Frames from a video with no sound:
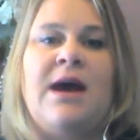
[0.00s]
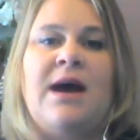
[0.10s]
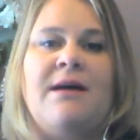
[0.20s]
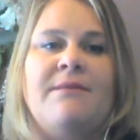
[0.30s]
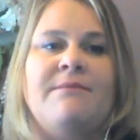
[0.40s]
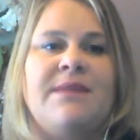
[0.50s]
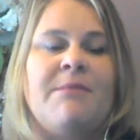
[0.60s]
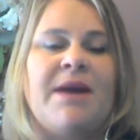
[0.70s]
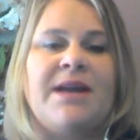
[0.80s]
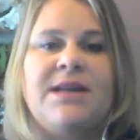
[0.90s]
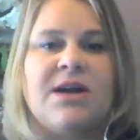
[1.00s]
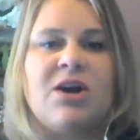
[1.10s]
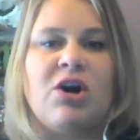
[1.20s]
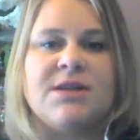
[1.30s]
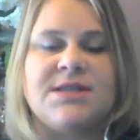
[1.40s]
they might need a
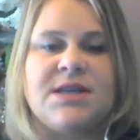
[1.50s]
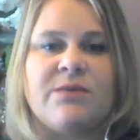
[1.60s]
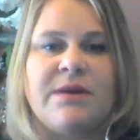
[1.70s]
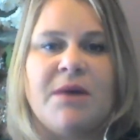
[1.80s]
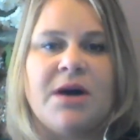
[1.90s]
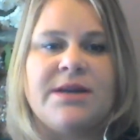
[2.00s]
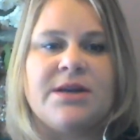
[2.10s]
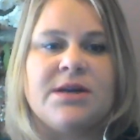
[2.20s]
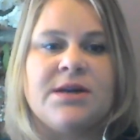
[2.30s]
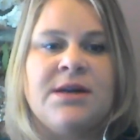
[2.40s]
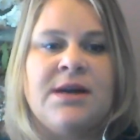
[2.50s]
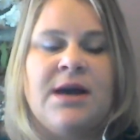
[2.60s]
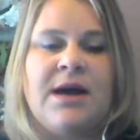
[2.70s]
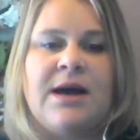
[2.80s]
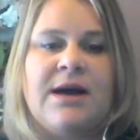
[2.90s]
constant reminder
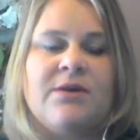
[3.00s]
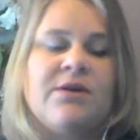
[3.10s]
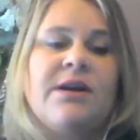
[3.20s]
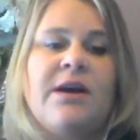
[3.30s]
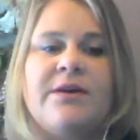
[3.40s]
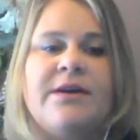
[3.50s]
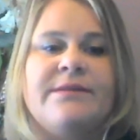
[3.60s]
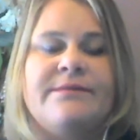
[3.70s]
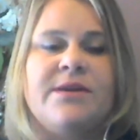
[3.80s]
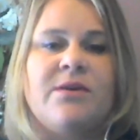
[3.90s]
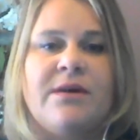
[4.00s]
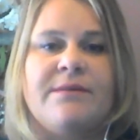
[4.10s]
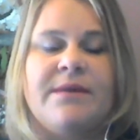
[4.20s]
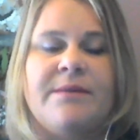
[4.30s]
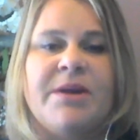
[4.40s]
or a
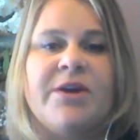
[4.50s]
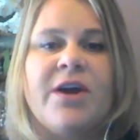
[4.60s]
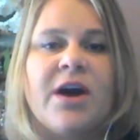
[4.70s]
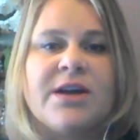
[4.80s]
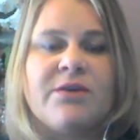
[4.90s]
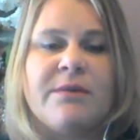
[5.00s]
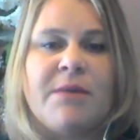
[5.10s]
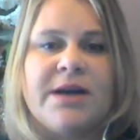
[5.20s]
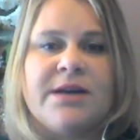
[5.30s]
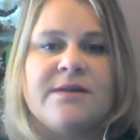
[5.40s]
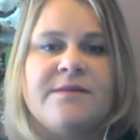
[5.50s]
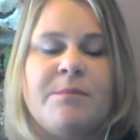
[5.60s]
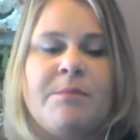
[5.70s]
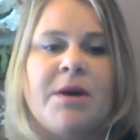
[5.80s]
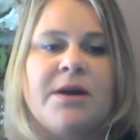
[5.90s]
periodic reminder,
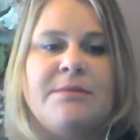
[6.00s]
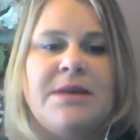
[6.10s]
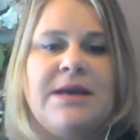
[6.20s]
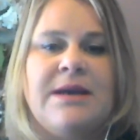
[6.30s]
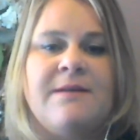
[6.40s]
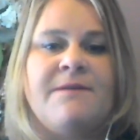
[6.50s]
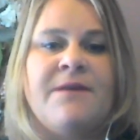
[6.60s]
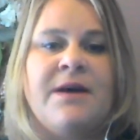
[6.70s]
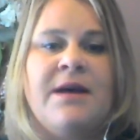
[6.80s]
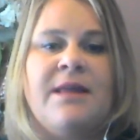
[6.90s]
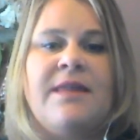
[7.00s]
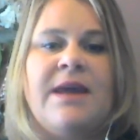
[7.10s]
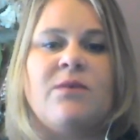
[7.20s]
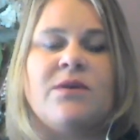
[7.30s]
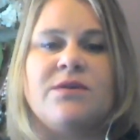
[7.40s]
pardon me, if
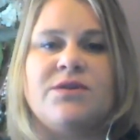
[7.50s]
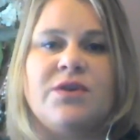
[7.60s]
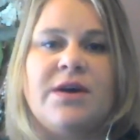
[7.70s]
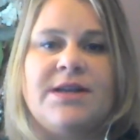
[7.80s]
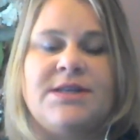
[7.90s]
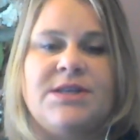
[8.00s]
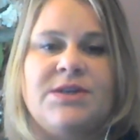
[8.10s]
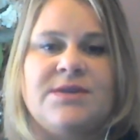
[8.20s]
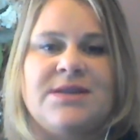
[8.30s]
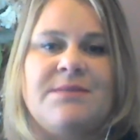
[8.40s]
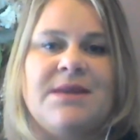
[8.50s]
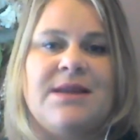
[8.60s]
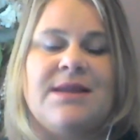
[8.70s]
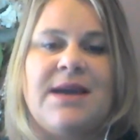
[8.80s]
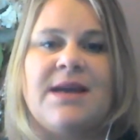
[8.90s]
they were trying to do something
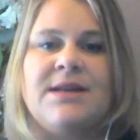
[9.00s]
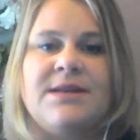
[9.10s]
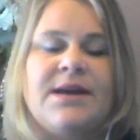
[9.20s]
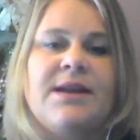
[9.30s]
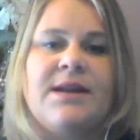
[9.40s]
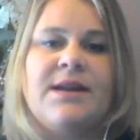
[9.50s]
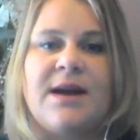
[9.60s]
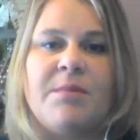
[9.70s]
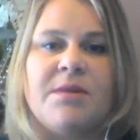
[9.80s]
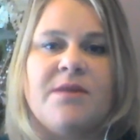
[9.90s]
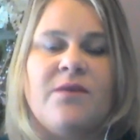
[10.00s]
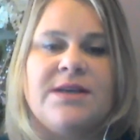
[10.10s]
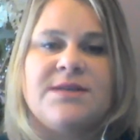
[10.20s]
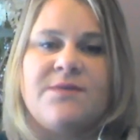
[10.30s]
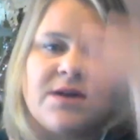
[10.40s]
that they hadn't done in a couple of
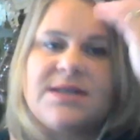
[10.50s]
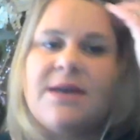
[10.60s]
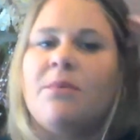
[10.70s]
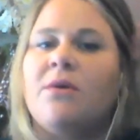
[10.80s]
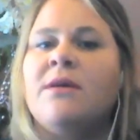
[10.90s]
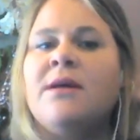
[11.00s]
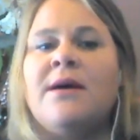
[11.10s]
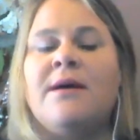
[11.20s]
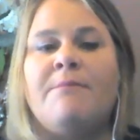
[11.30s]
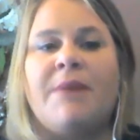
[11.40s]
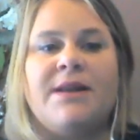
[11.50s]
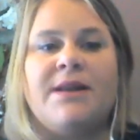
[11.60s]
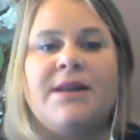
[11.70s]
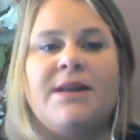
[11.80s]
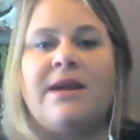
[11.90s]
weeks, for example.
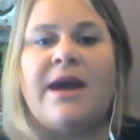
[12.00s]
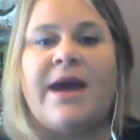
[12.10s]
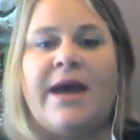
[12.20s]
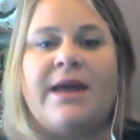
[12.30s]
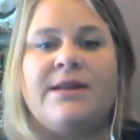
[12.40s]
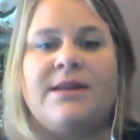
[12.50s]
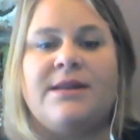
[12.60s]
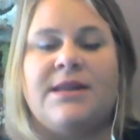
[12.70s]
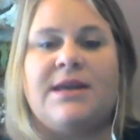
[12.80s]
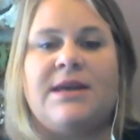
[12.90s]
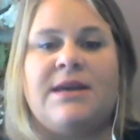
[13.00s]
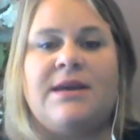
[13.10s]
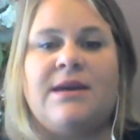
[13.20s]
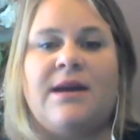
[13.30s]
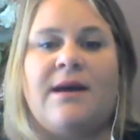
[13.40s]
But they had the